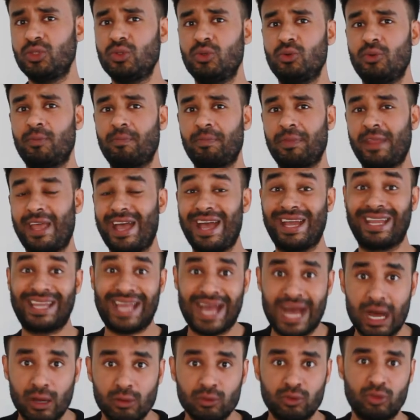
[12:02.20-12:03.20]
you
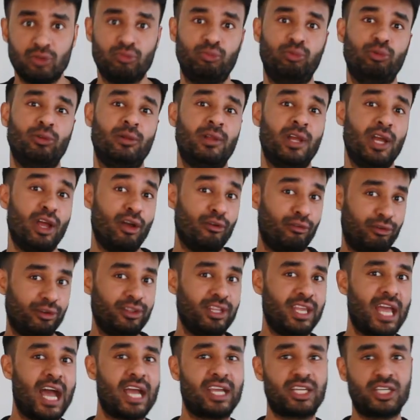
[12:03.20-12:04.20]
accountable for
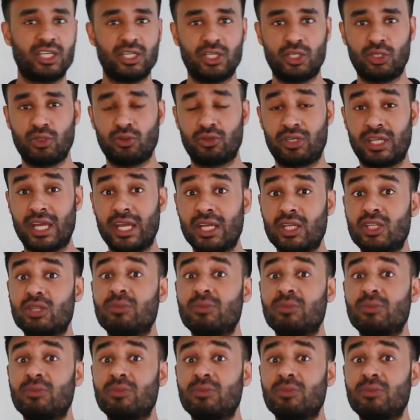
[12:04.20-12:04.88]
the actions you take,